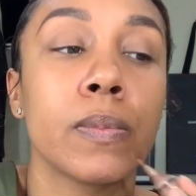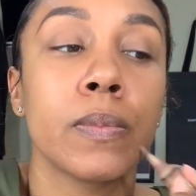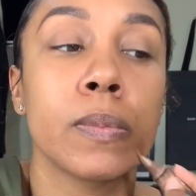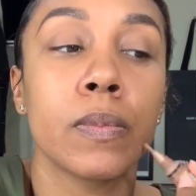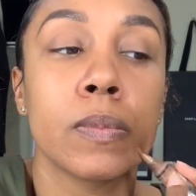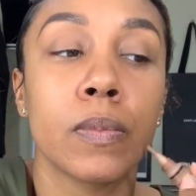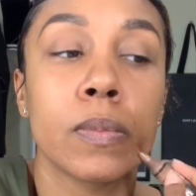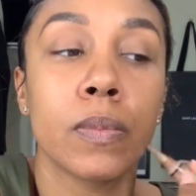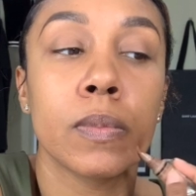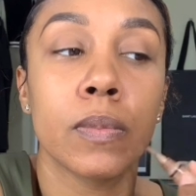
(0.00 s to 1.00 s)

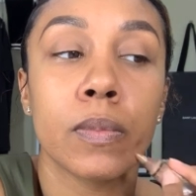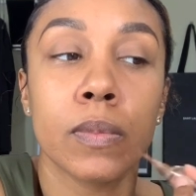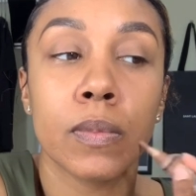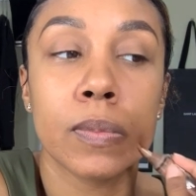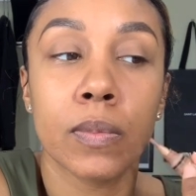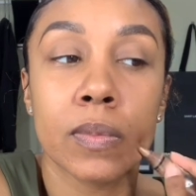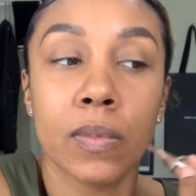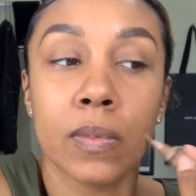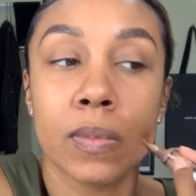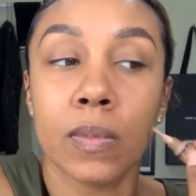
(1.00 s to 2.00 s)

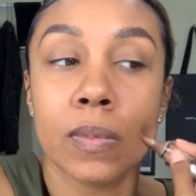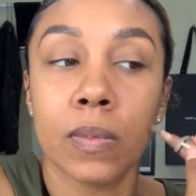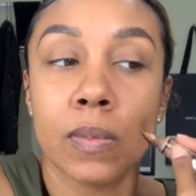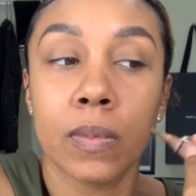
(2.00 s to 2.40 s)
(no one is talking)